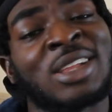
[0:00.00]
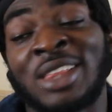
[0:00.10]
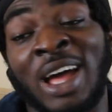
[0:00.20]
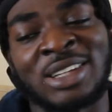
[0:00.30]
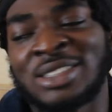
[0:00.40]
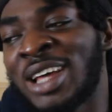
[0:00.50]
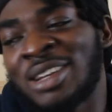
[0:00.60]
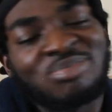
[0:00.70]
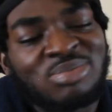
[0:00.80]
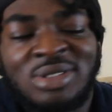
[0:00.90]
That's
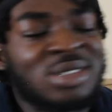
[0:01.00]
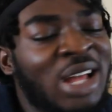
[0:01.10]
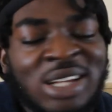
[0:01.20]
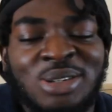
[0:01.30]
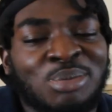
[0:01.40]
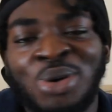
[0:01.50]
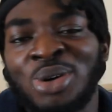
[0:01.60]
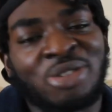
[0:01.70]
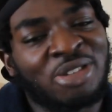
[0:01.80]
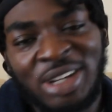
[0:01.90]
a
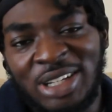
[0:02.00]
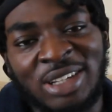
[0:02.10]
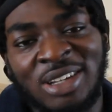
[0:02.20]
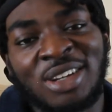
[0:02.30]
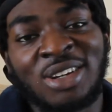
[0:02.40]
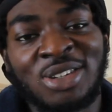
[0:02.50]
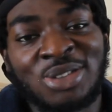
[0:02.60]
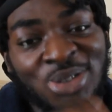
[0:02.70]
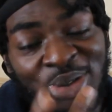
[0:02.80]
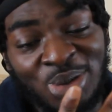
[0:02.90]
motive already.
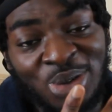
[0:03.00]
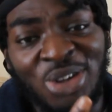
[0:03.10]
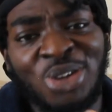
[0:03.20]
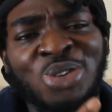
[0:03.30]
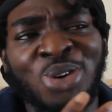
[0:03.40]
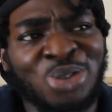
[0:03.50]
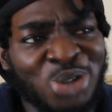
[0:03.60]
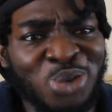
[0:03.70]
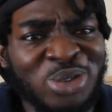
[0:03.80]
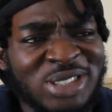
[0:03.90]
2, you're
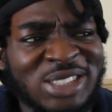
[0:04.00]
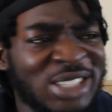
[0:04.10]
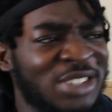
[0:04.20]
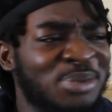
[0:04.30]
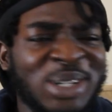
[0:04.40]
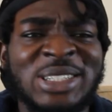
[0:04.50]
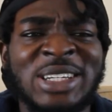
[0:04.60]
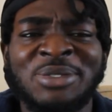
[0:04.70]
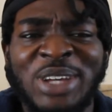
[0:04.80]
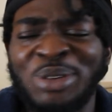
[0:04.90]
going to save money.
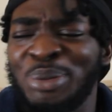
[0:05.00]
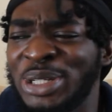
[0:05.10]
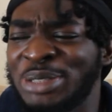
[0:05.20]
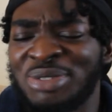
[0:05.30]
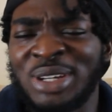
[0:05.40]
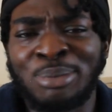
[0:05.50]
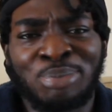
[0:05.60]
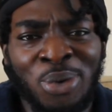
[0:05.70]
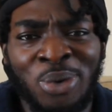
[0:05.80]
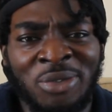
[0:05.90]
If everybody's bringing
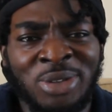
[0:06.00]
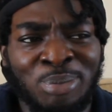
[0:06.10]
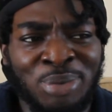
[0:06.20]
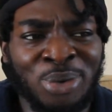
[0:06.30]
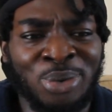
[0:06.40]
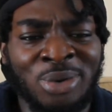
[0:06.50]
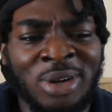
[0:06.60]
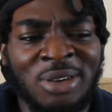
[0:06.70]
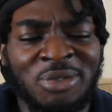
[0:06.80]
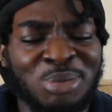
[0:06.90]
bottle after bottle
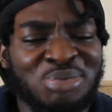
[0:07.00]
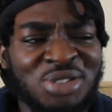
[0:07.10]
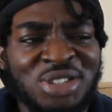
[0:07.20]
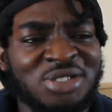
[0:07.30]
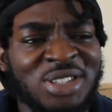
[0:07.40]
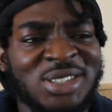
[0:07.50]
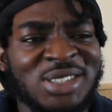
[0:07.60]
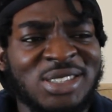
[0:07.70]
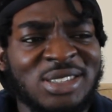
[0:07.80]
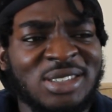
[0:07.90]
for
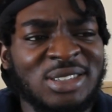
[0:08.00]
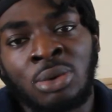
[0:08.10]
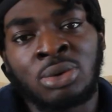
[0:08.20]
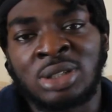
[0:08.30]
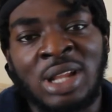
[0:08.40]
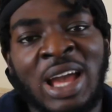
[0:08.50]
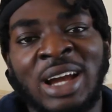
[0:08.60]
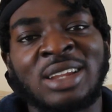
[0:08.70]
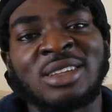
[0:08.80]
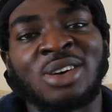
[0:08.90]
pre-drinks, most
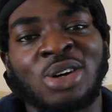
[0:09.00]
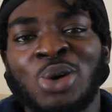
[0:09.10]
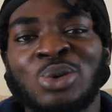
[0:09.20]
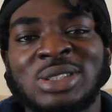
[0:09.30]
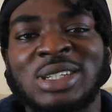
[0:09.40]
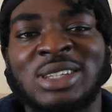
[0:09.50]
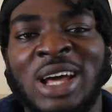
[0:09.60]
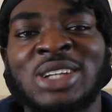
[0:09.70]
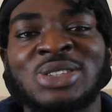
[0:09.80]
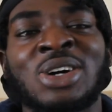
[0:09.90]
likely they're going to
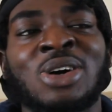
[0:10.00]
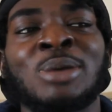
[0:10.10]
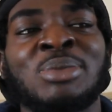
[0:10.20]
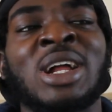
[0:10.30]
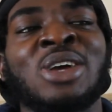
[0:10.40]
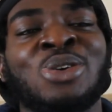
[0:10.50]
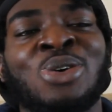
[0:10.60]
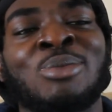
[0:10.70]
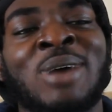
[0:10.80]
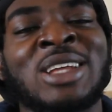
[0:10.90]
they're going to be like,
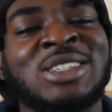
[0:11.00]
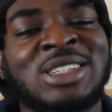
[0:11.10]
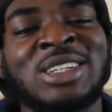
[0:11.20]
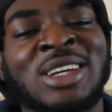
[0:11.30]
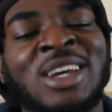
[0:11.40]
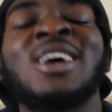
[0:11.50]
yo, my G,